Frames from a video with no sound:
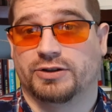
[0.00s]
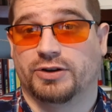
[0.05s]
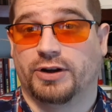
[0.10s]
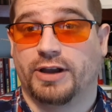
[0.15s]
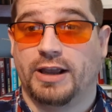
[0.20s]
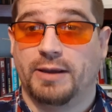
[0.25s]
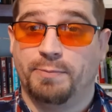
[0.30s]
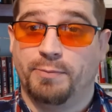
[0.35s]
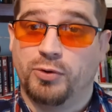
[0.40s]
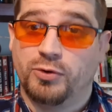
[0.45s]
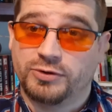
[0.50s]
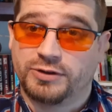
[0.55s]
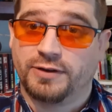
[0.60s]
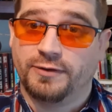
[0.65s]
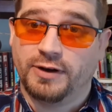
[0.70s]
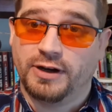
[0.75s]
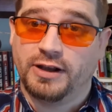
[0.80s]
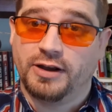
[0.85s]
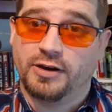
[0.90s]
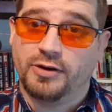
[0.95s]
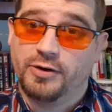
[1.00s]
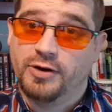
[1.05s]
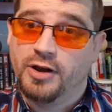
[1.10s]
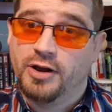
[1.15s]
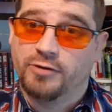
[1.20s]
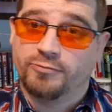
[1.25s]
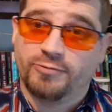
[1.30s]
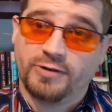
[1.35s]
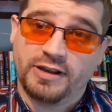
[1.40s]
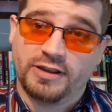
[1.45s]
Okay, pause the video,
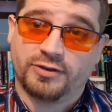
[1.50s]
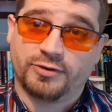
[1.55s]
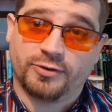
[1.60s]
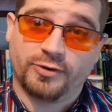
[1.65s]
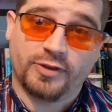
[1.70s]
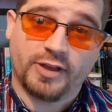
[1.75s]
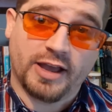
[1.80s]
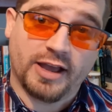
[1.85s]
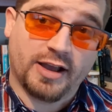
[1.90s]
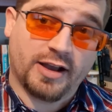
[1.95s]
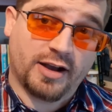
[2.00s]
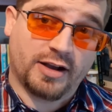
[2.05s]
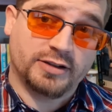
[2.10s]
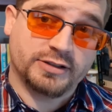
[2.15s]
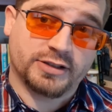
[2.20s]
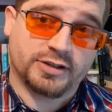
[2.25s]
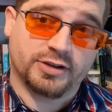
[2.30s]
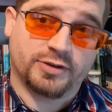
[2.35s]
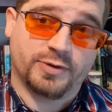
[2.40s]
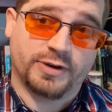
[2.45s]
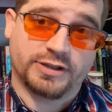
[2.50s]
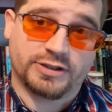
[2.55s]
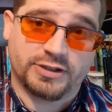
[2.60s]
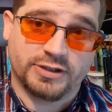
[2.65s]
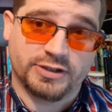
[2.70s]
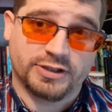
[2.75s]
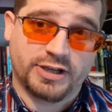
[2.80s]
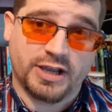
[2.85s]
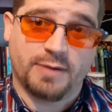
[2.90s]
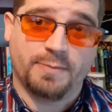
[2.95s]
read through that, answer the
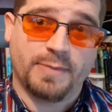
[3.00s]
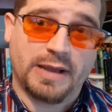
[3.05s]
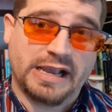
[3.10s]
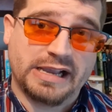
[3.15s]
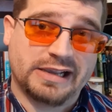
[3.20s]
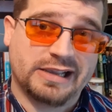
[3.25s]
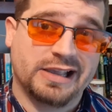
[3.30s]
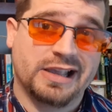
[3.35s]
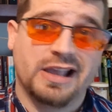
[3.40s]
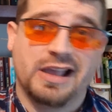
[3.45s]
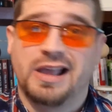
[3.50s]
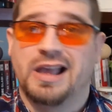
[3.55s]
questions, come back,